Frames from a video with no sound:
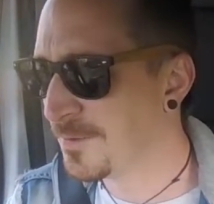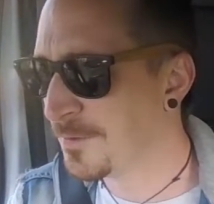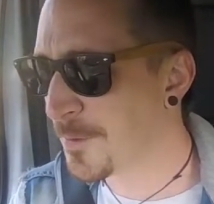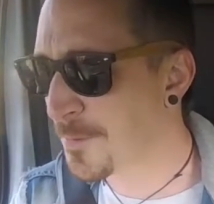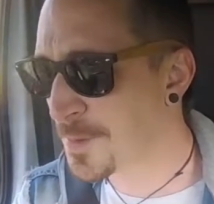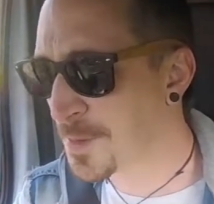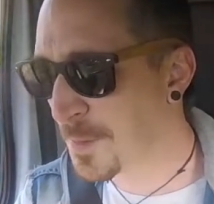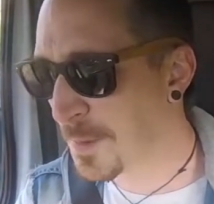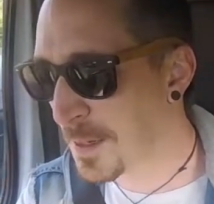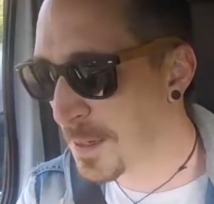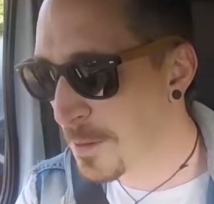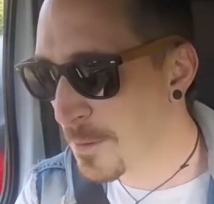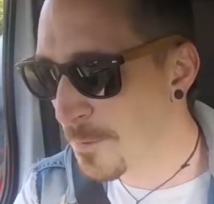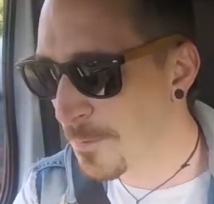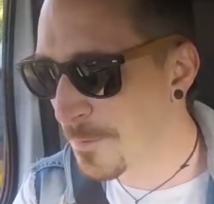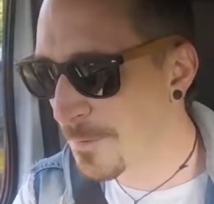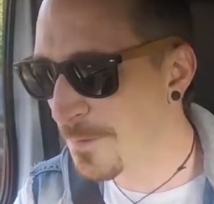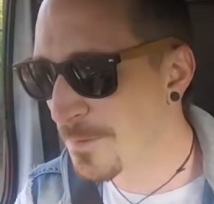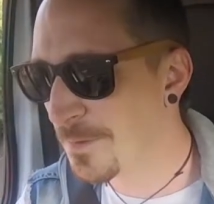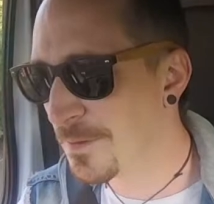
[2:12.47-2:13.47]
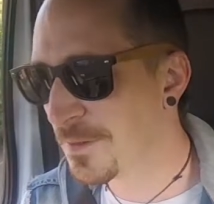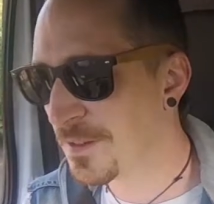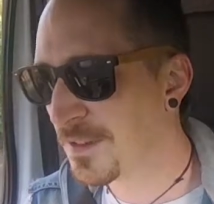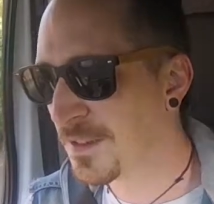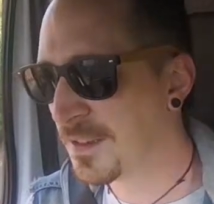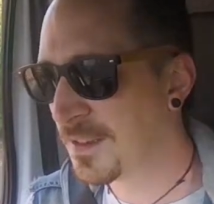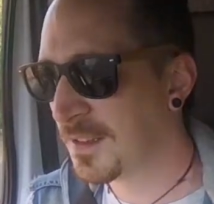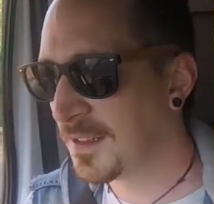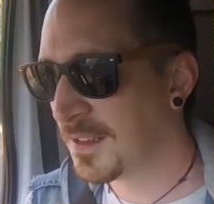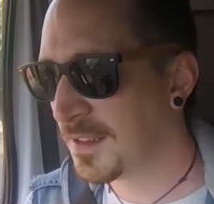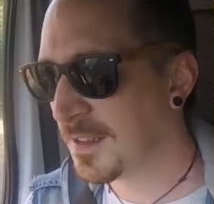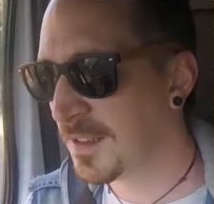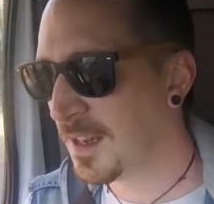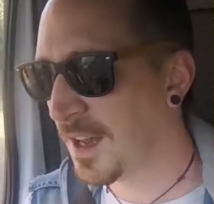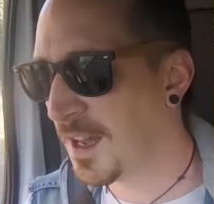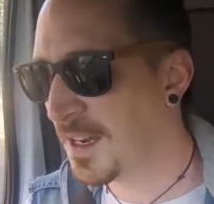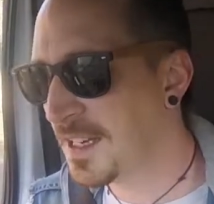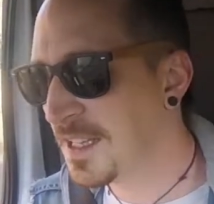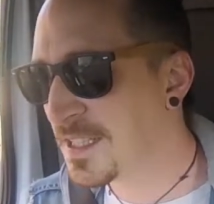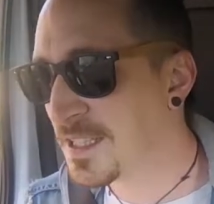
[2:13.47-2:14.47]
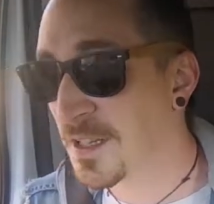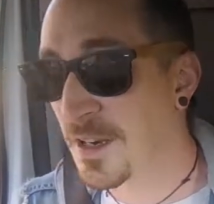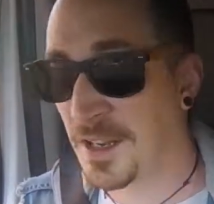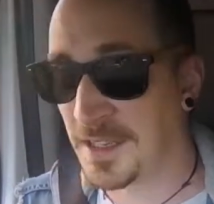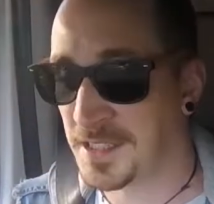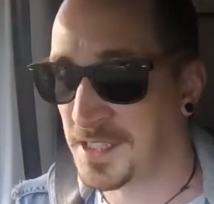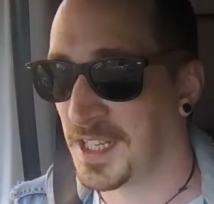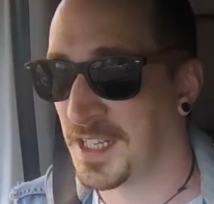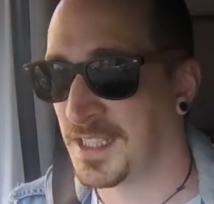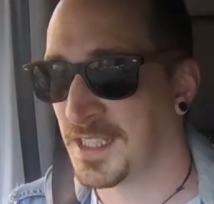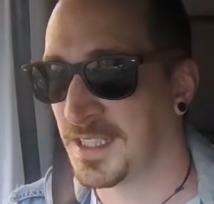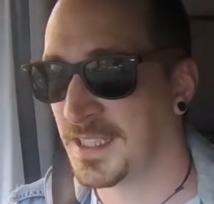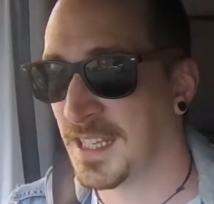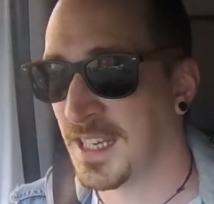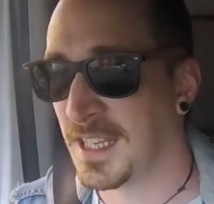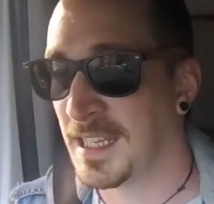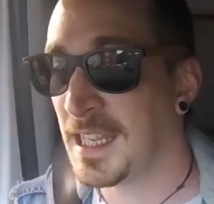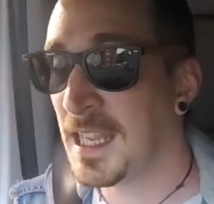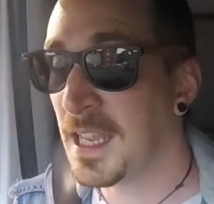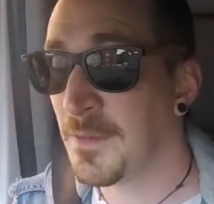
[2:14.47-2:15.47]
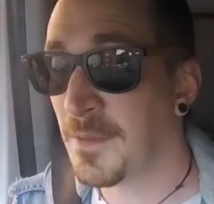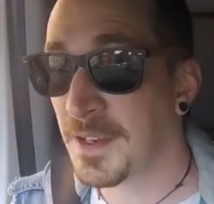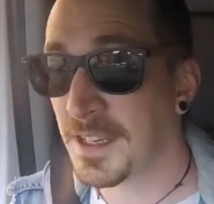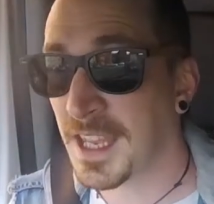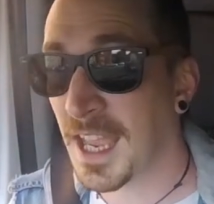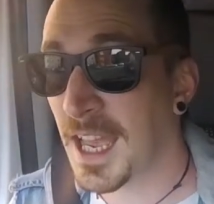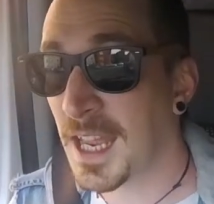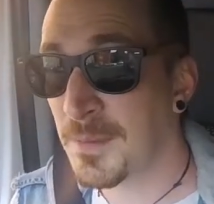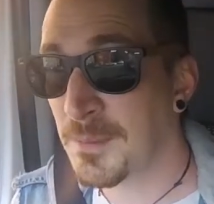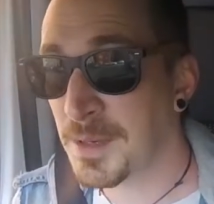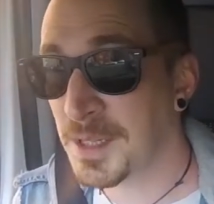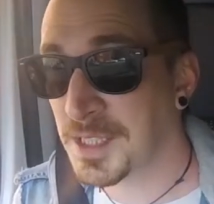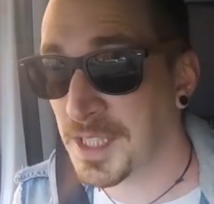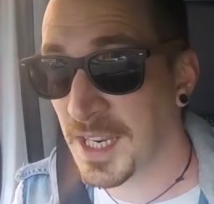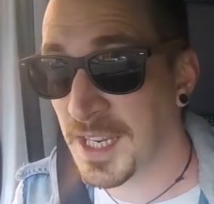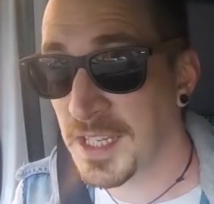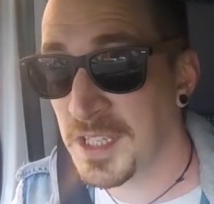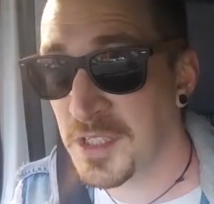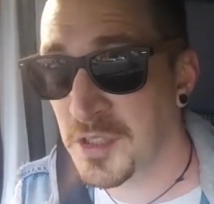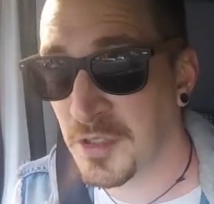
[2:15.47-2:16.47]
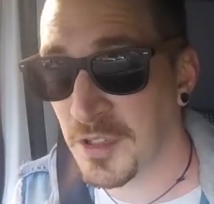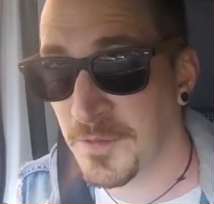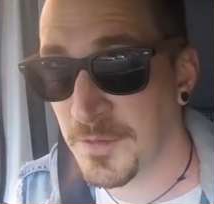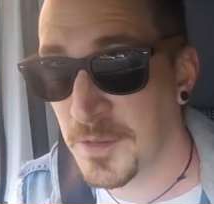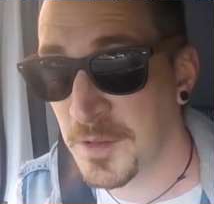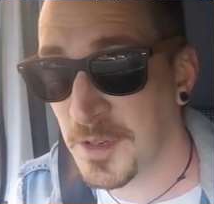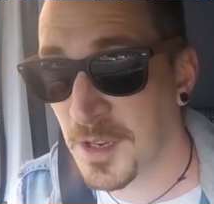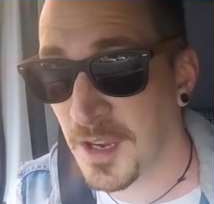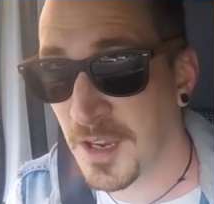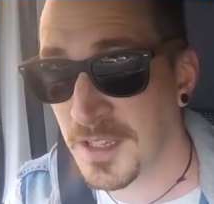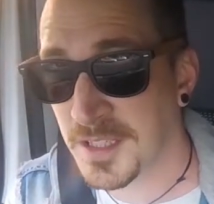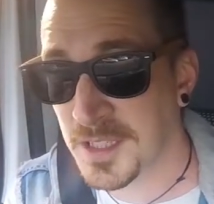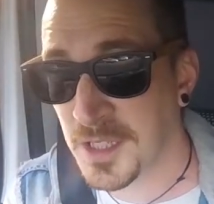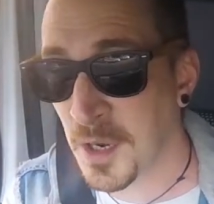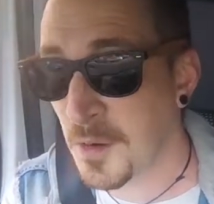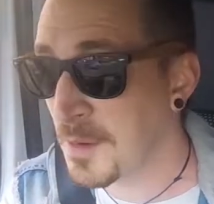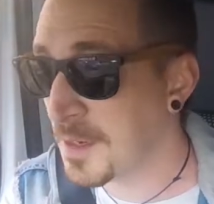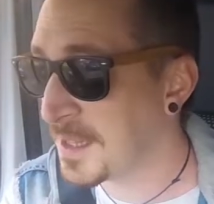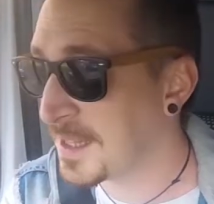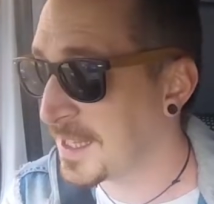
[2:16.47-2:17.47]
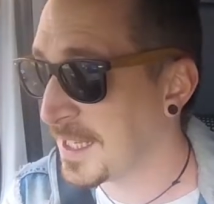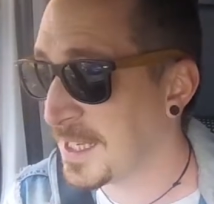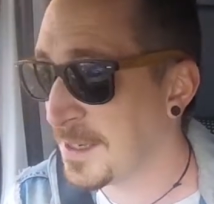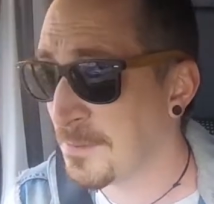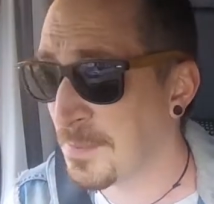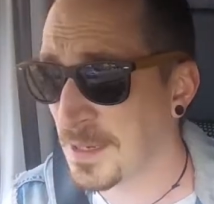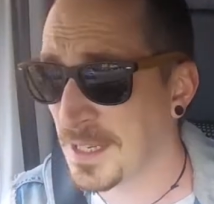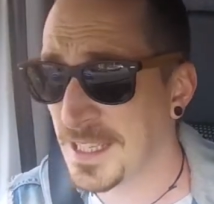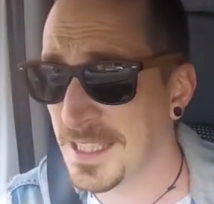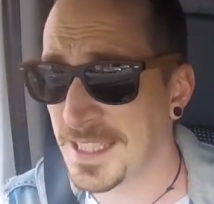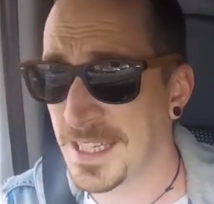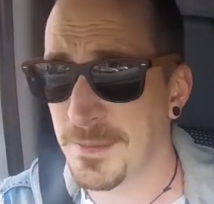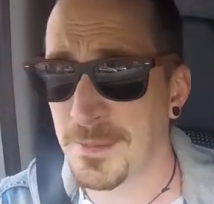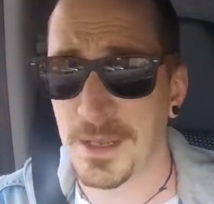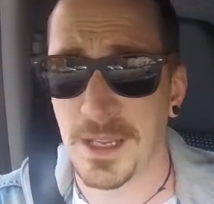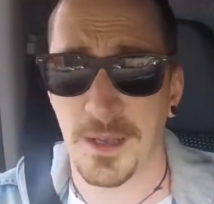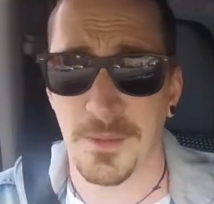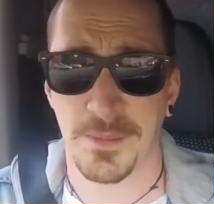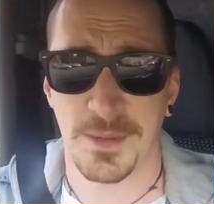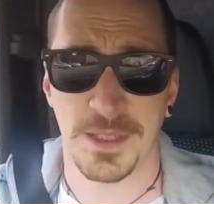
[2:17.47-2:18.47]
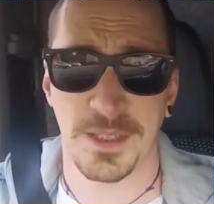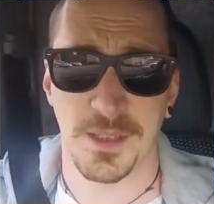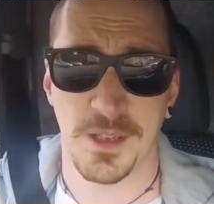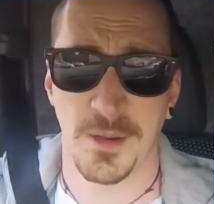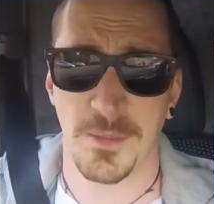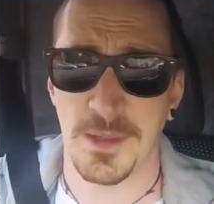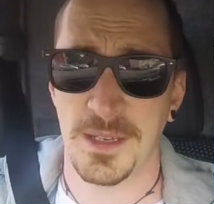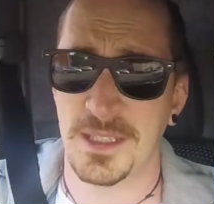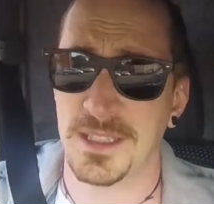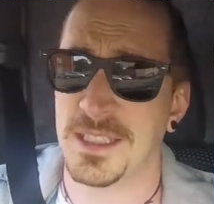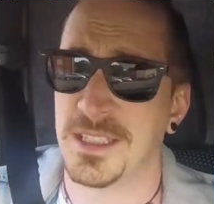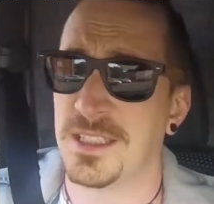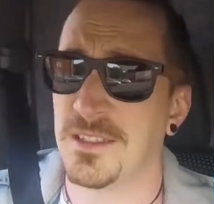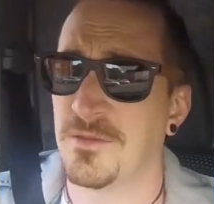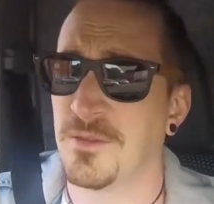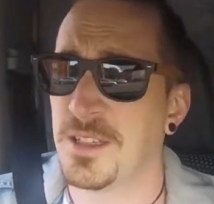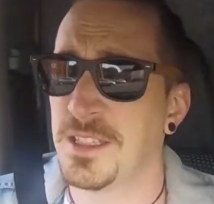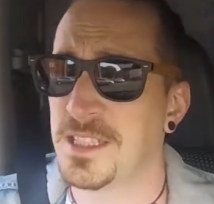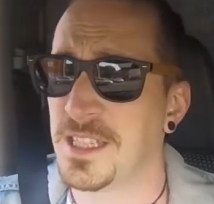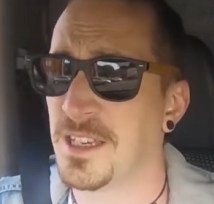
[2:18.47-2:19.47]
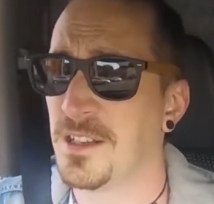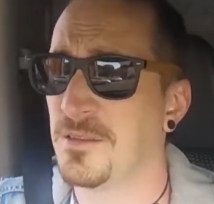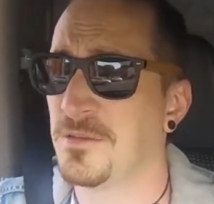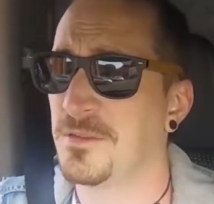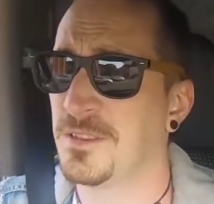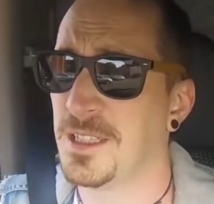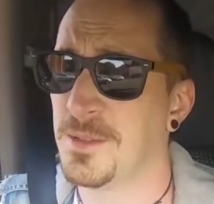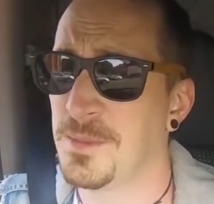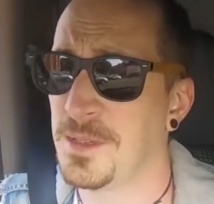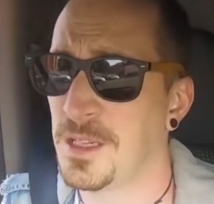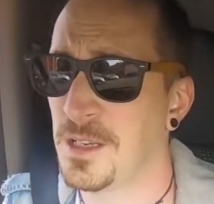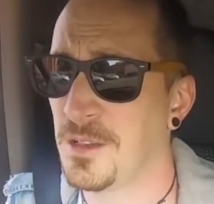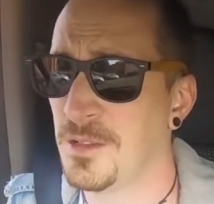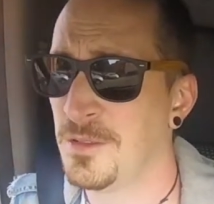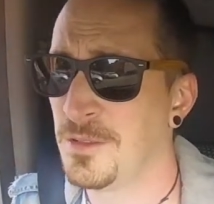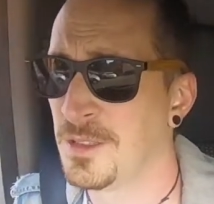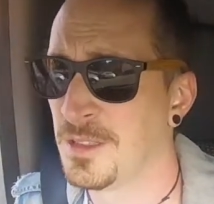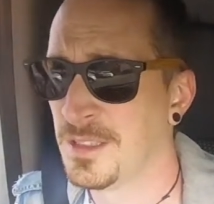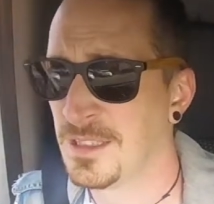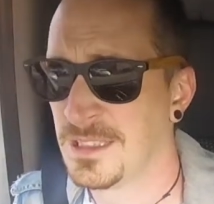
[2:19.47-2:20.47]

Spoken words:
From 12? I need to know how to change that setting. If it can be changed, if you guys know anything, please hit me up in the comments. Reach out, let me know.